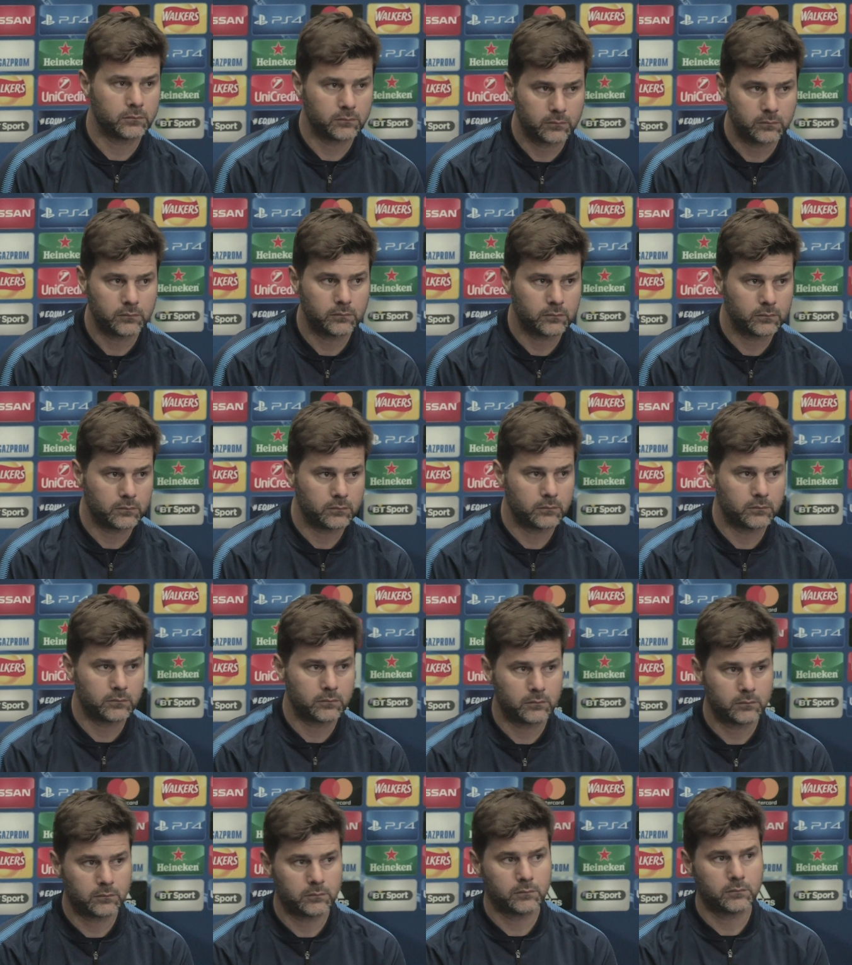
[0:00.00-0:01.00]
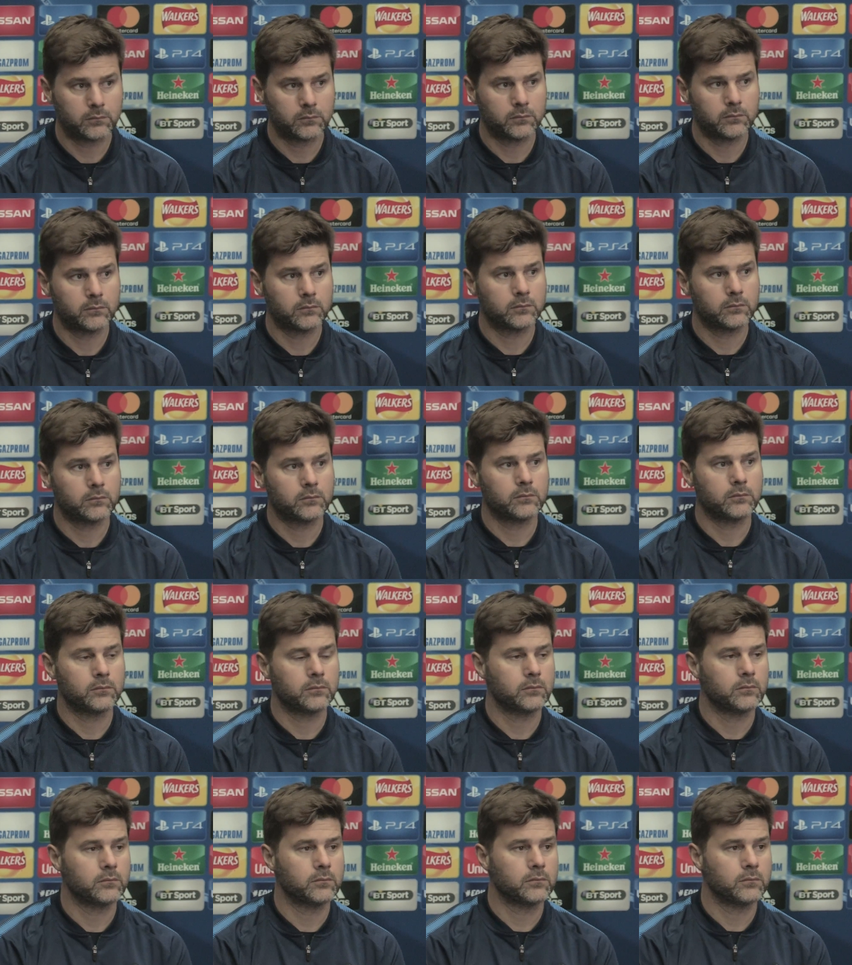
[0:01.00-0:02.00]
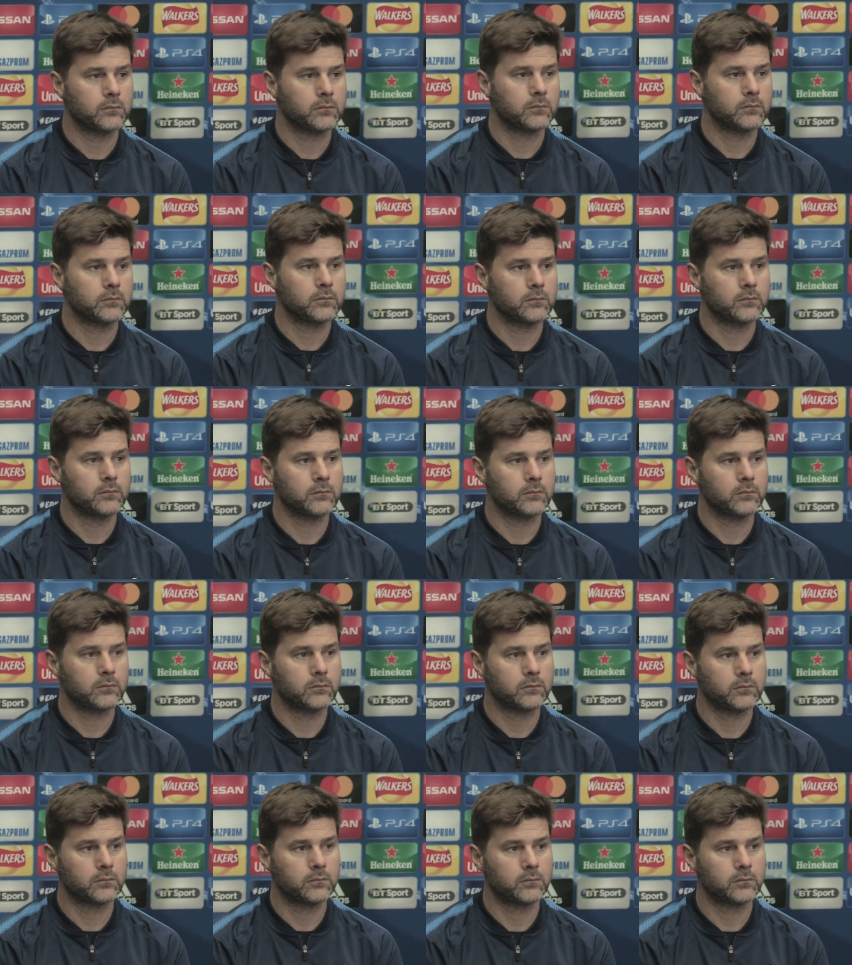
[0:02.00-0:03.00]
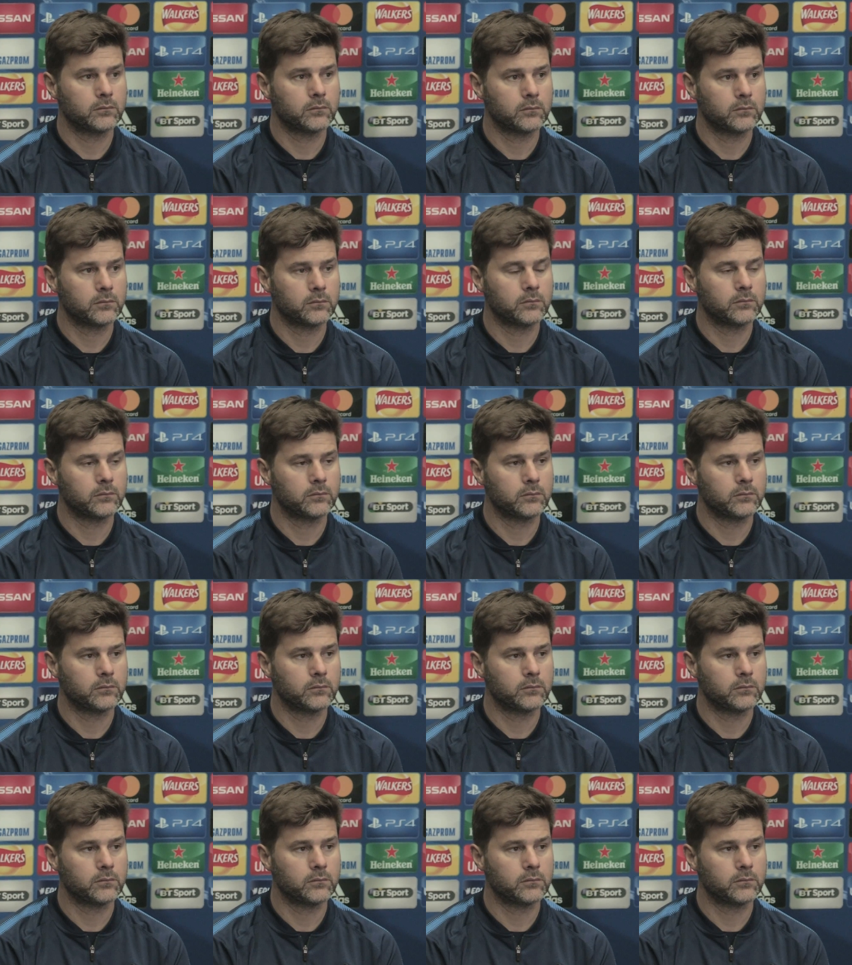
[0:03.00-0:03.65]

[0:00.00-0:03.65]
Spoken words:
[no speech]